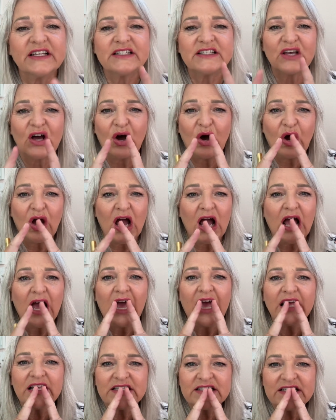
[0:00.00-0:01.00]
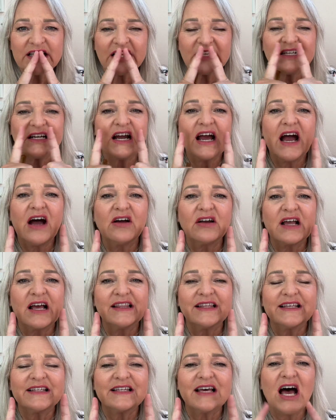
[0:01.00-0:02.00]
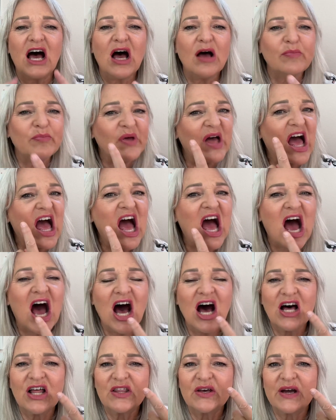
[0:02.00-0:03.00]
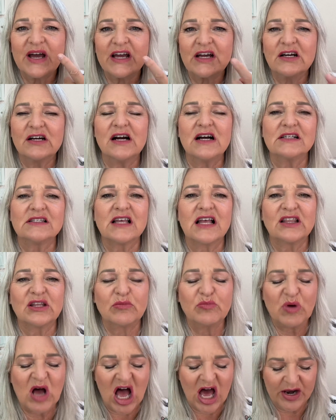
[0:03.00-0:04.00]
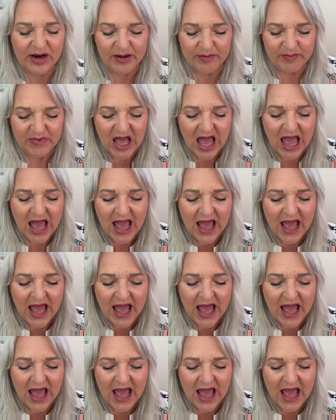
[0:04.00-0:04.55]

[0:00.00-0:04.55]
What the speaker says: So center out on the top, all the way across on the bottom.